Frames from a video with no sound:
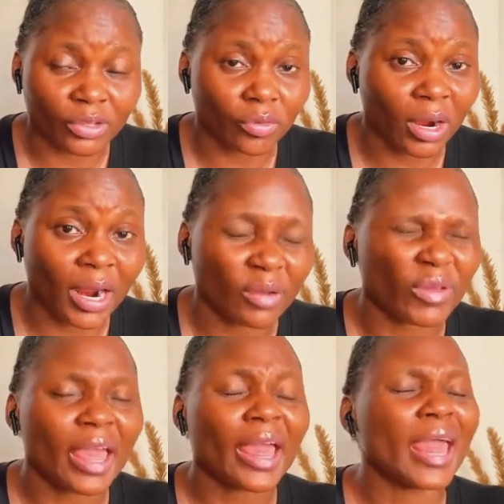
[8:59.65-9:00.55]
you have
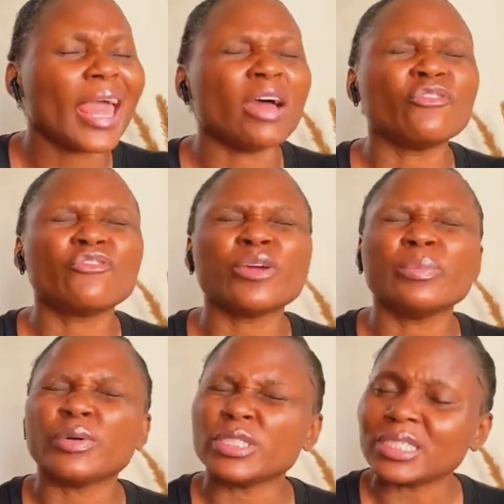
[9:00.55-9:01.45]

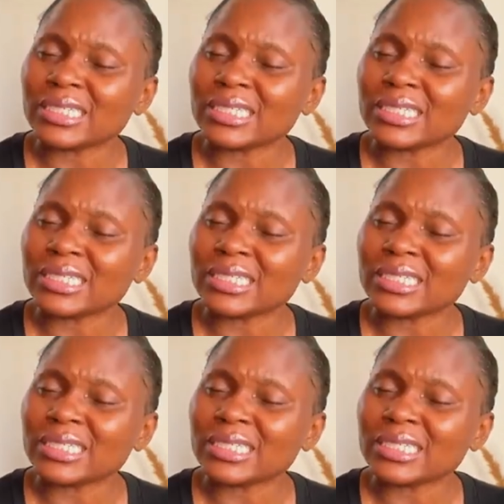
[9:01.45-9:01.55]
Everybody